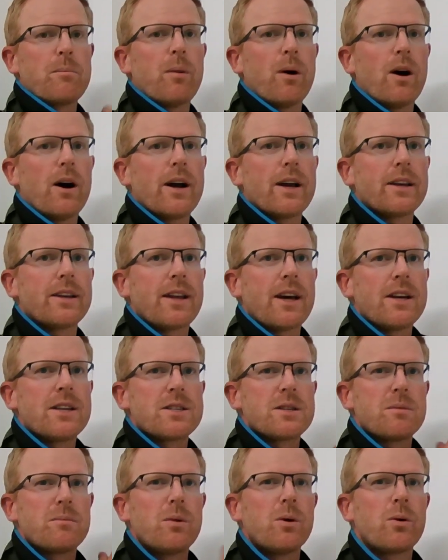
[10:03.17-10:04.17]
buying
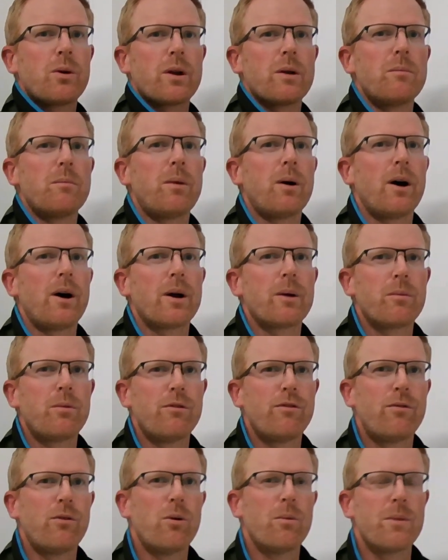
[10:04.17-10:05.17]
days in milk and buying
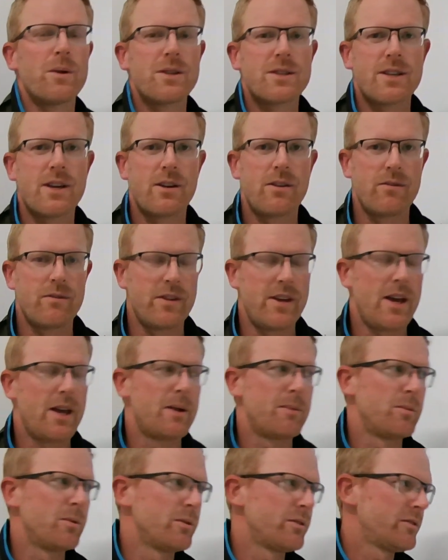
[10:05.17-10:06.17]
performance out of the
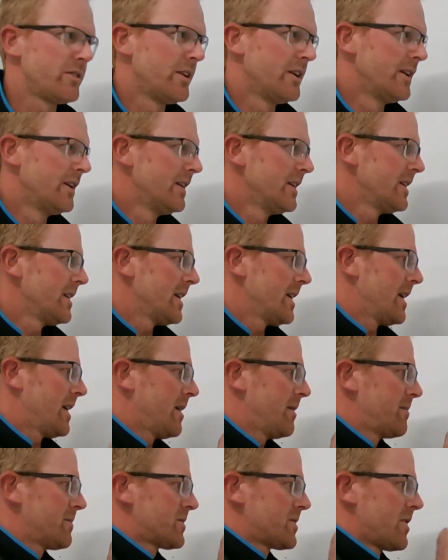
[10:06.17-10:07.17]
animals.
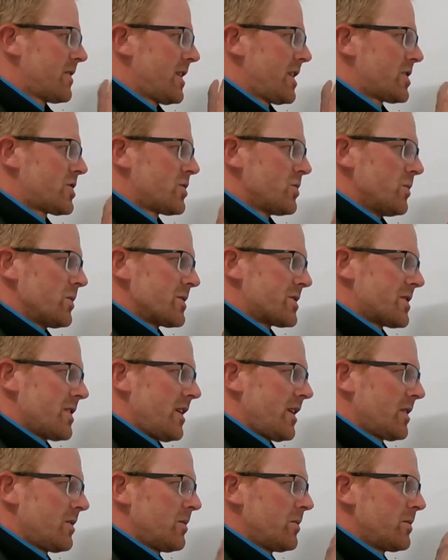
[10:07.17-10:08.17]
So they're short
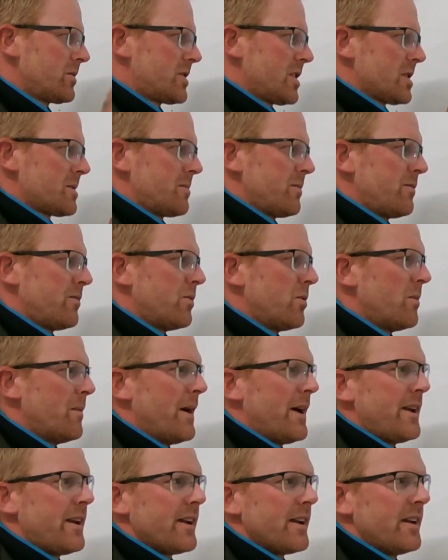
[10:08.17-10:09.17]
cycled just before
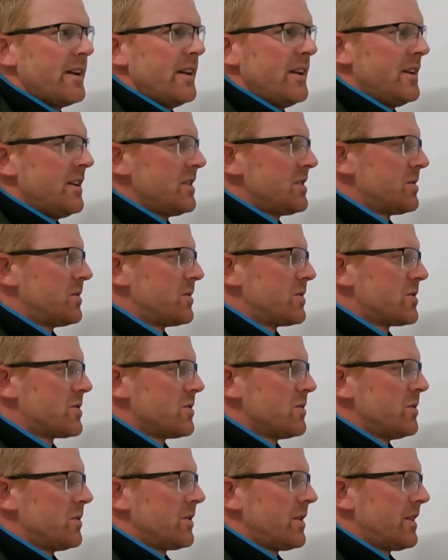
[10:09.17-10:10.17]
mating to
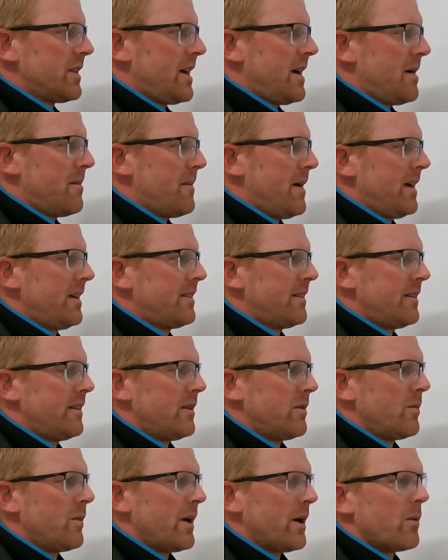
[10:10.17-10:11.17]
ensure that they are mated
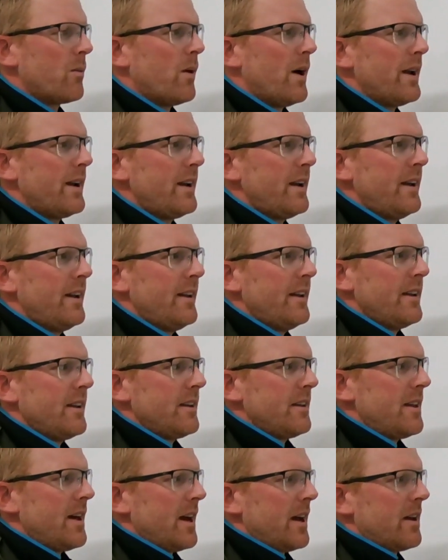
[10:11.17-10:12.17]
in week 1.
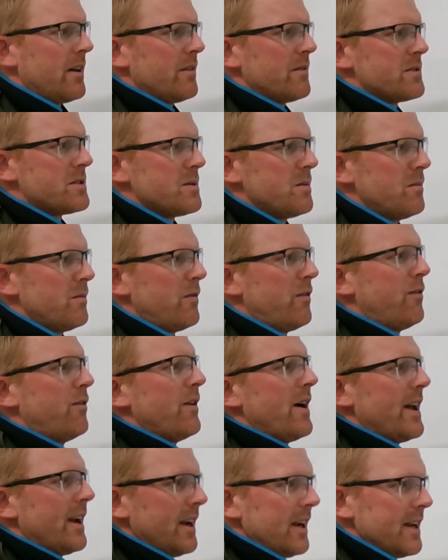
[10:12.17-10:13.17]
That gives them
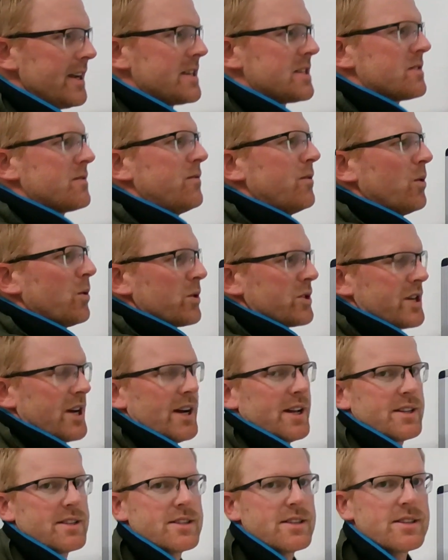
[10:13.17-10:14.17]
at least 4
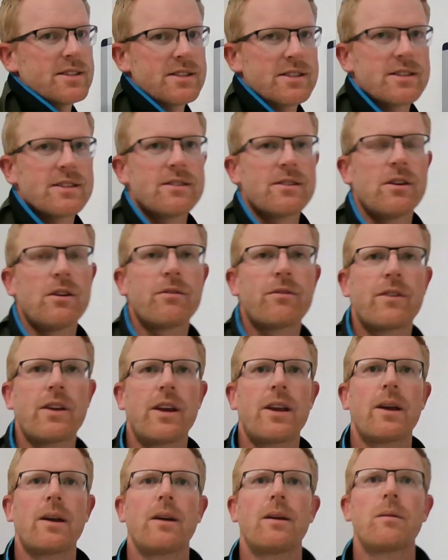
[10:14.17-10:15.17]
chances of
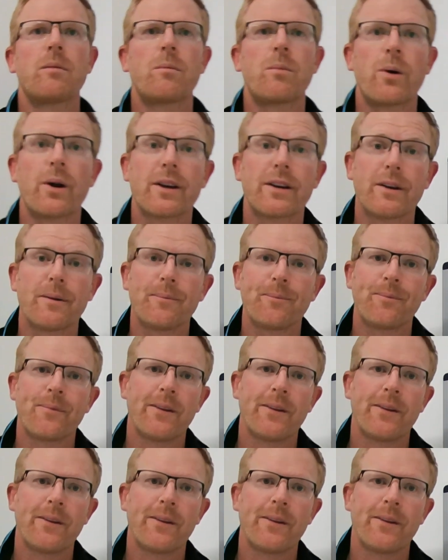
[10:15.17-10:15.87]
getting pregnant,